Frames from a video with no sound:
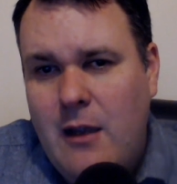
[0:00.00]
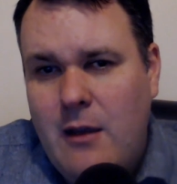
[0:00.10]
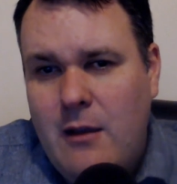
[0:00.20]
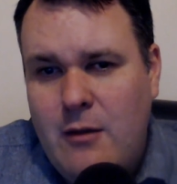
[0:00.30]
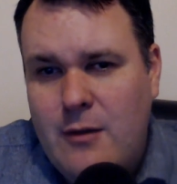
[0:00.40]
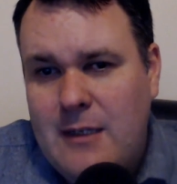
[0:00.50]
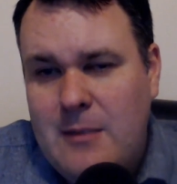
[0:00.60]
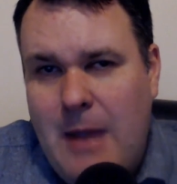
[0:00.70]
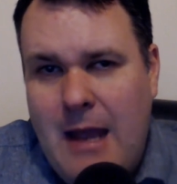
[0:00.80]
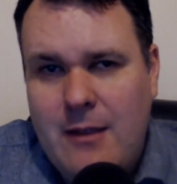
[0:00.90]
there's this
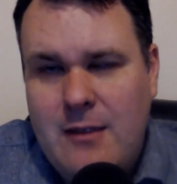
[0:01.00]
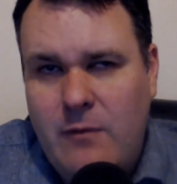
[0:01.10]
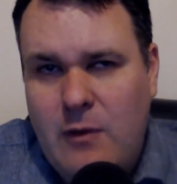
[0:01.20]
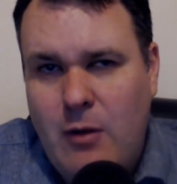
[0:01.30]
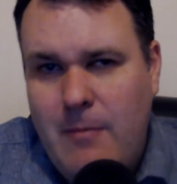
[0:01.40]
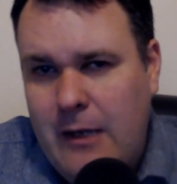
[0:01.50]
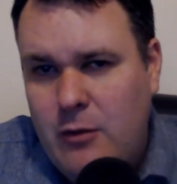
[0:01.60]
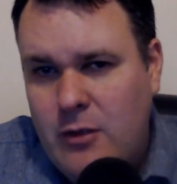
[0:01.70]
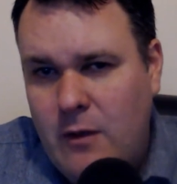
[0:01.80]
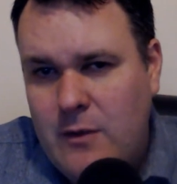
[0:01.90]
balance of you want to make
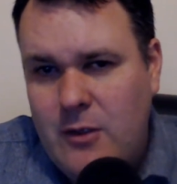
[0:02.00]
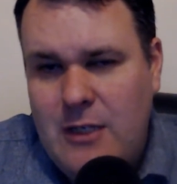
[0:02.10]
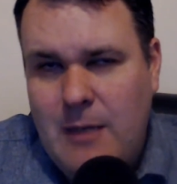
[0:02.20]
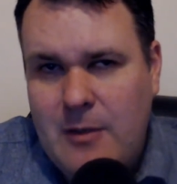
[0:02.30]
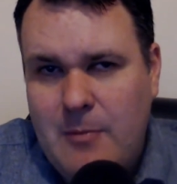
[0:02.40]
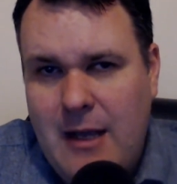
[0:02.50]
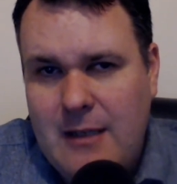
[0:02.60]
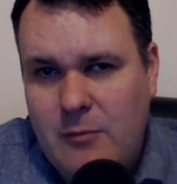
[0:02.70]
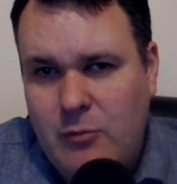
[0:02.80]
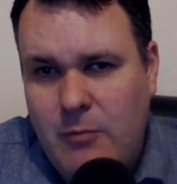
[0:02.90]
your servers as cheap as
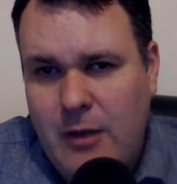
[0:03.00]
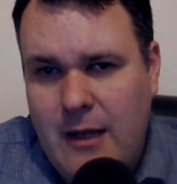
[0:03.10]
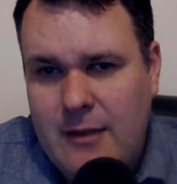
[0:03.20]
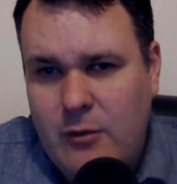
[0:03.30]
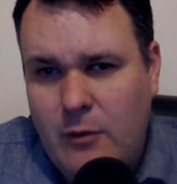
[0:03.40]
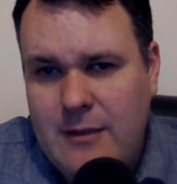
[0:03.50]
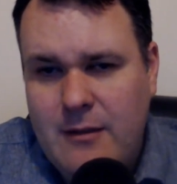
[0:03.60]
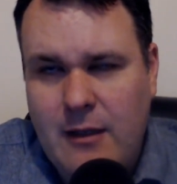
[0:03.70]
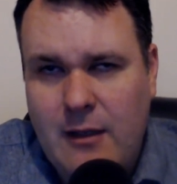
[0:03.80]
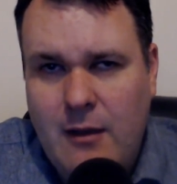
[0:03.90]
possible, but also
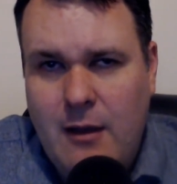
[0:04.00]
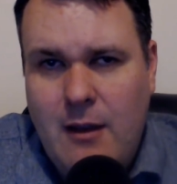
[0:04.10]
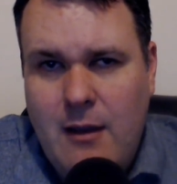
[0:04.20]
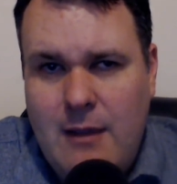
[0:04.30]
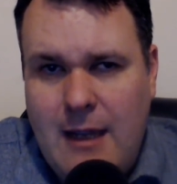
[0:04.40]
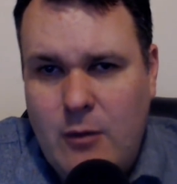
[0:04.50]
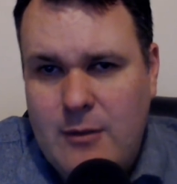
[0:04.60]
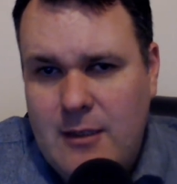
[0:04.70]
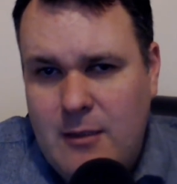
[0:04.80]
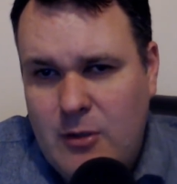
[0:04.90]
as the
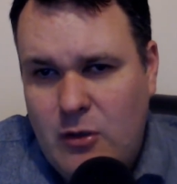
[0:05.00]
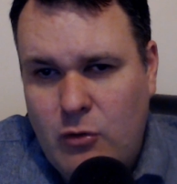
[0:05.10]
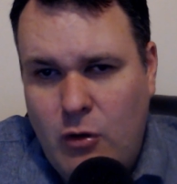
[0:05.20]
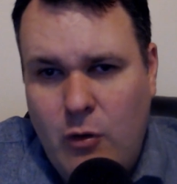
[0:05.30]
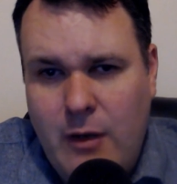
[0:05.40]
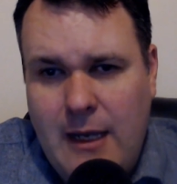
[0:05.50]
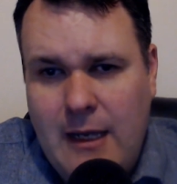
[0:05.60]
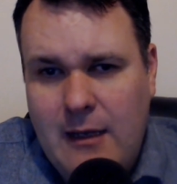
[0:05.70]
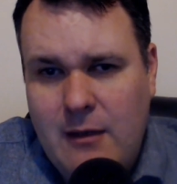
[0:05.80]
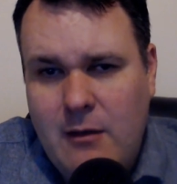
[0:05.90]
ecosystem is
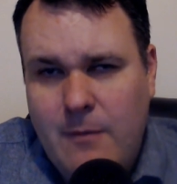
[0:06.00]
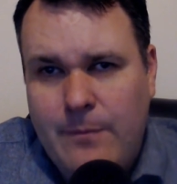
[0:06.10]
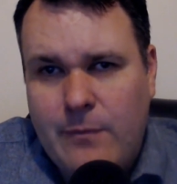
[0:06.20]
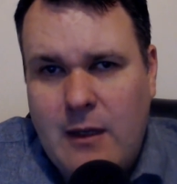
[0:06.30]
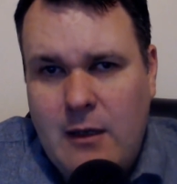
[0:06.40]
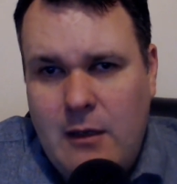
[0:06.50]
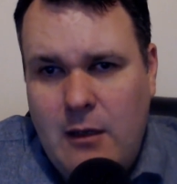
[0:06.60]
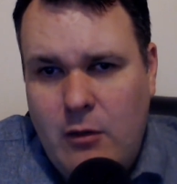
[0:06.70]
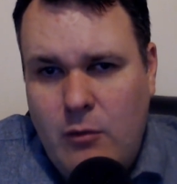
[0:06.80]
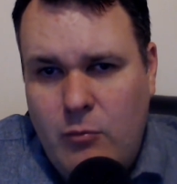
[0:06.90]
growing and
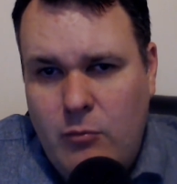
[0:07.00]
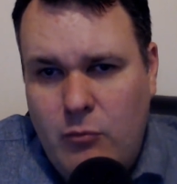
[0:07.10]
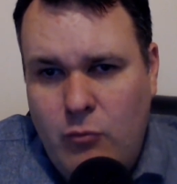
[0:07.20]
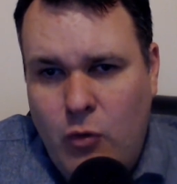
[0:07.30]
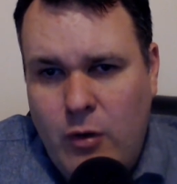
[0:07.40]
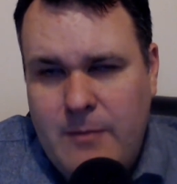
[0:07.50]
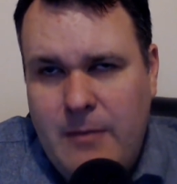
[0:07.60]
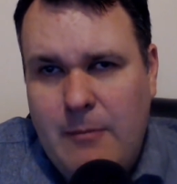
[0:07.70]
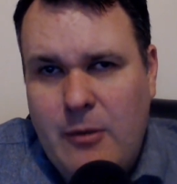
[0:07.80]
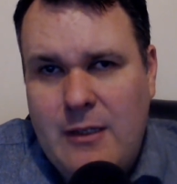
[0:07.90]
more is
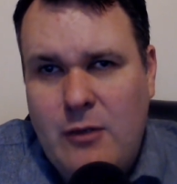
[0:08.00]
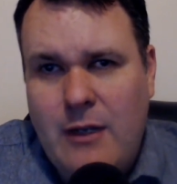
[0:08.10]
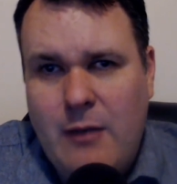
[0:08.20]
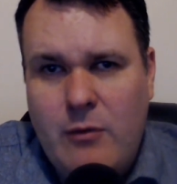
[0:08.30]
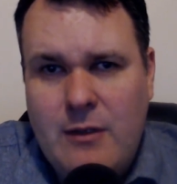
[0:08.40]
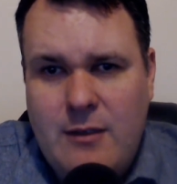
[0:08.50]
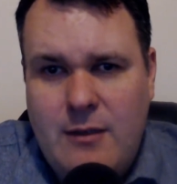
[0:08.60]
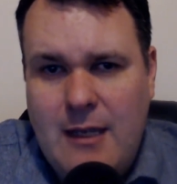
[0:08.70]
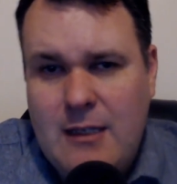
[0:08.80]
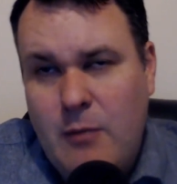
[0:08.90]
being built into it, it
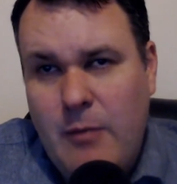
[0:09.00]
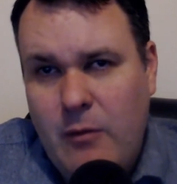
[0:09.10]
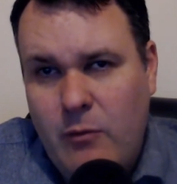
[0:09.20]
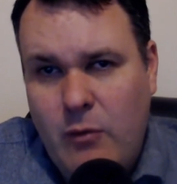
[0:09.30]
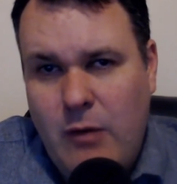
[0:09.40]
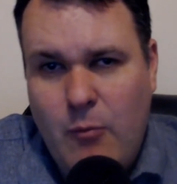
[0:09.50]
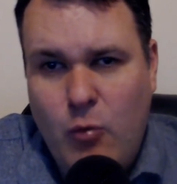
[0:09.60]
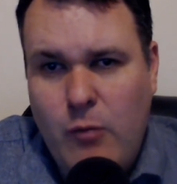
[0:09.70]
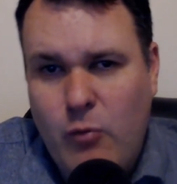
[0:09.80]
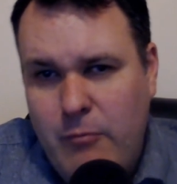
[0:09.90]
tends to require
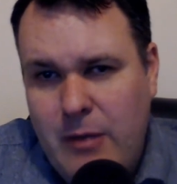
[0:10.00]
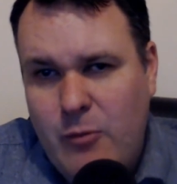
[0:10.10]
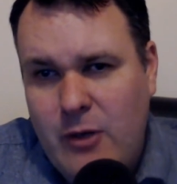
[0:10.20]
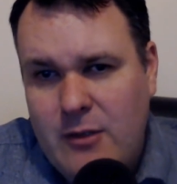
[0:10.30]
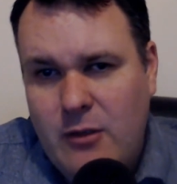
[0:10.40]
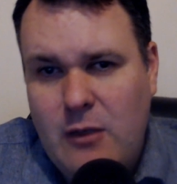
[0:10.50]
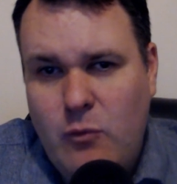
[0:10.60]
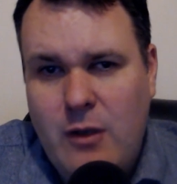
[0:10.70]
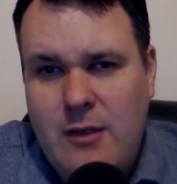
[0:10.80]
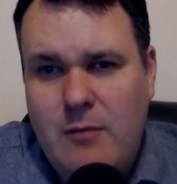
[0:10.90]
more and more memory. So you
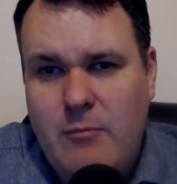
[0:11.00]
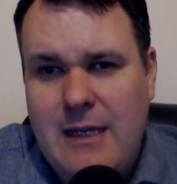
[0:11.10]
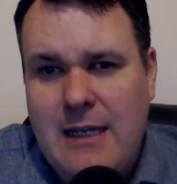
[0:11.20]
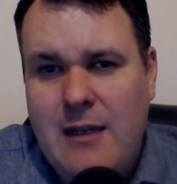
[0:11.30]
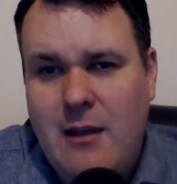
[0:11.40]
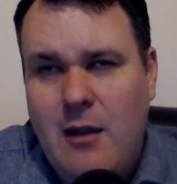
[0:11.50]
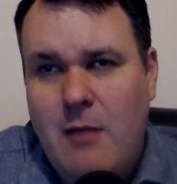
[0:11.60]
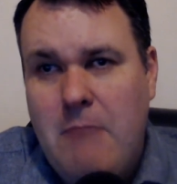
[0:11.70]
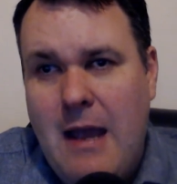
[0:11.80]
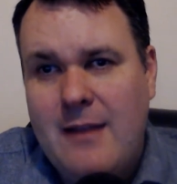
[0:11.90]
want to be
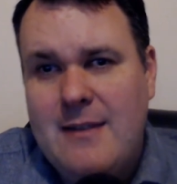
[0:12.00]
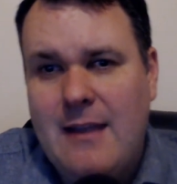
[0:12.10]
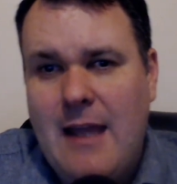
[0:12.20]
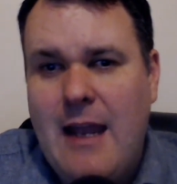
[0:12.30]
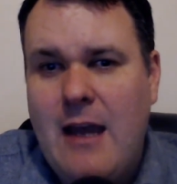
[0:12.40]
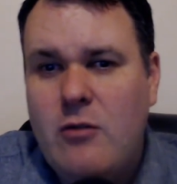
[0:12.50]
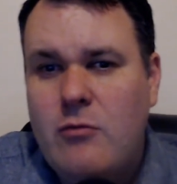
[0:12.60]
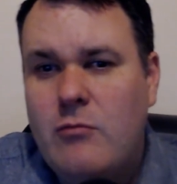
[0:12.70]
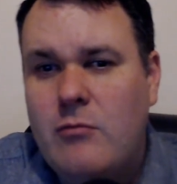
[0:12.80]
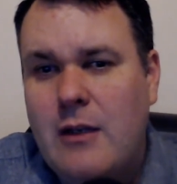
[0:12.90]
balancing that
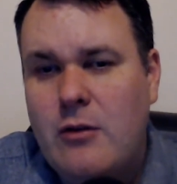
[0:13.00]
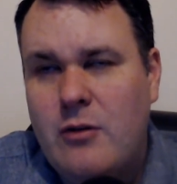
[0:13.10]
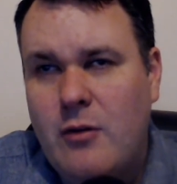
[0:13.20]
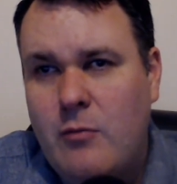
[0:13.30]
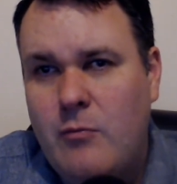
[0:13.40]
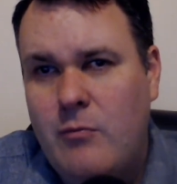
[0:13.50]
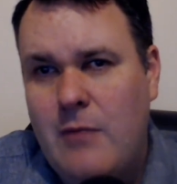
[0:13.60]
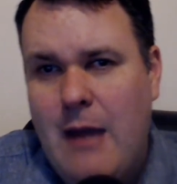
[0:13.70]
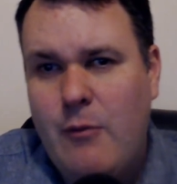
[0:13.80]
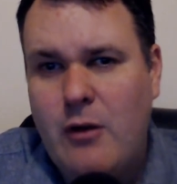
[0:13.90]
out. So
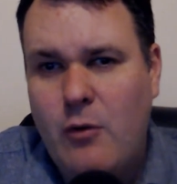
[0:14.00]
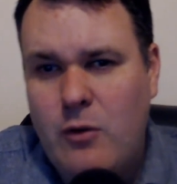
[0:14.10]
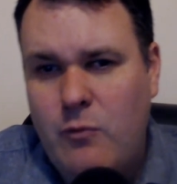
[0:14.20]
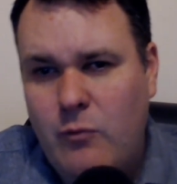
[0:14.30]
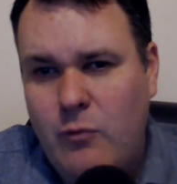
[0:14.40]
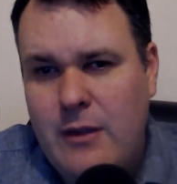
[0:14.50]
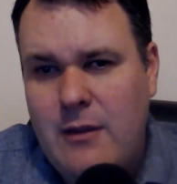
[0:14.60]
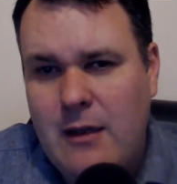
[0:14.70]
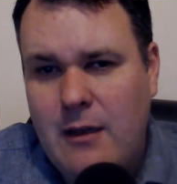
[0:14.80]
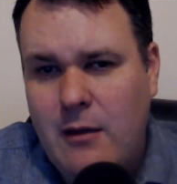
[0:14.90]
I would go with what
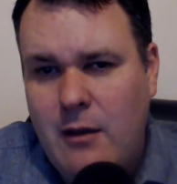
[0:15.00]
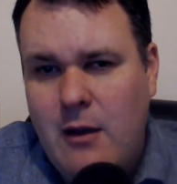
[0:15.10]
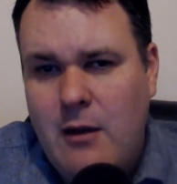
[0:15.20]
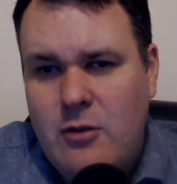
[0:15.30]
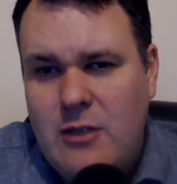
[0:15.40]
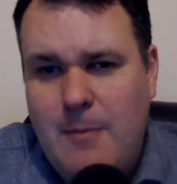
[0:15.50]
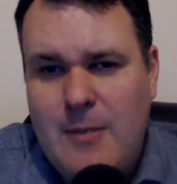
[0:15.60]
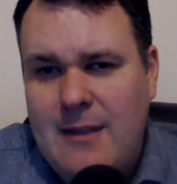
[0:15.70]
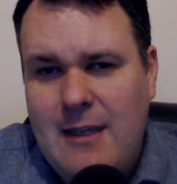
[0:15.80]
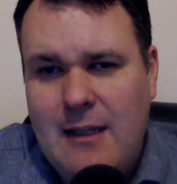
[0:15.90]
the
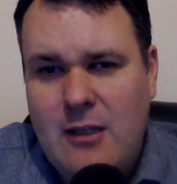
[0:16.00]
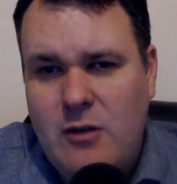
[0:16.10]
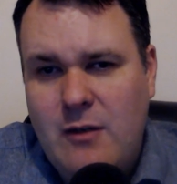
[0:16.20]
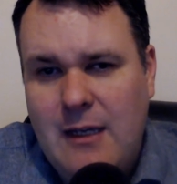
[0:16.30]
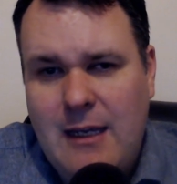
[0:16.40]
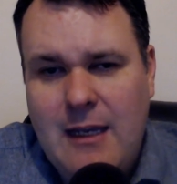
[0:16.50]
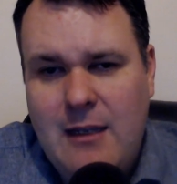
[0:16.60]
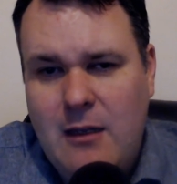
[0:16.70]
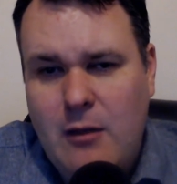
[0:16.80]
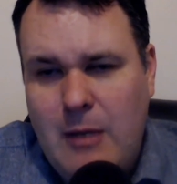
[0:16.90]
cheapest thing that you can
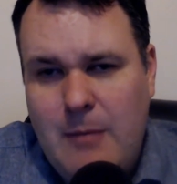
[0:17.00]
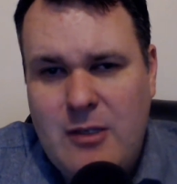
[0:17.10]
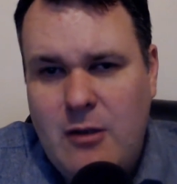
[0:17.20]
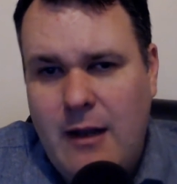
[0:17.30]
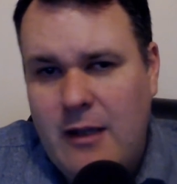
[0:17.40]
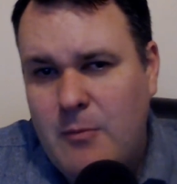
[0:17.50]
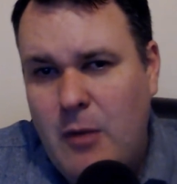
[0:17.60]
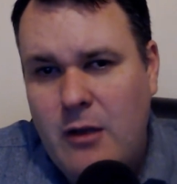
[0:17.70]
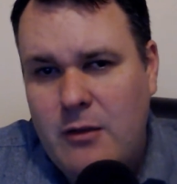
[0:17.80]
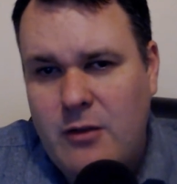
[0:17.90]
get. Maybe start out
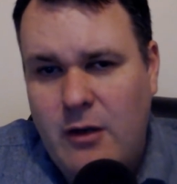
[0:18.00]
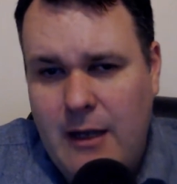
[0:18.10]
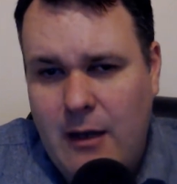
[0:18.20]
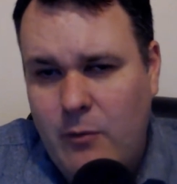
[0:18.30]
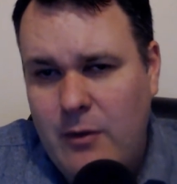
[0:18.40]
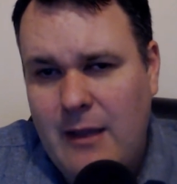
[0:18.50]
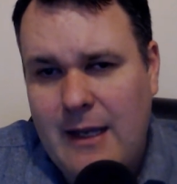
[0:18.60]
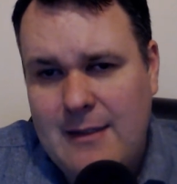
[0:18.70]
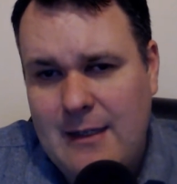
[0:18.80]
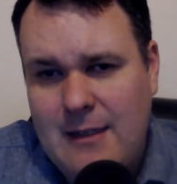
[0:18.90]
small. Start out with
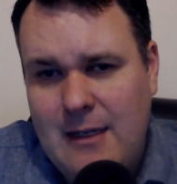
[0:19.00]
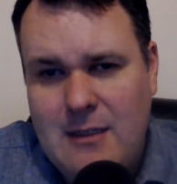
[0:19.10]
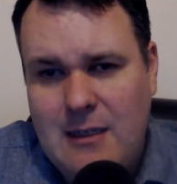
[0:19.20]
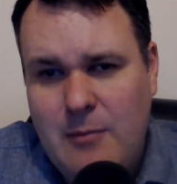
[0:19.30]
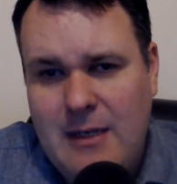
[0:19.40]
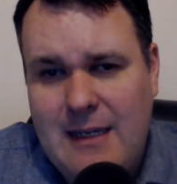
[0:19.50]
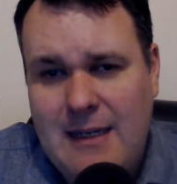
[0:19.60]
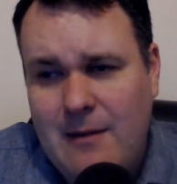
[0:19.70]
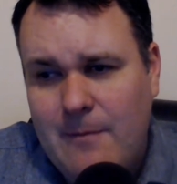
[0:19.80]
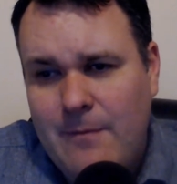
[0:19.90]
like 16
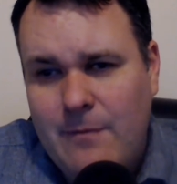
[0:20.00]
GB.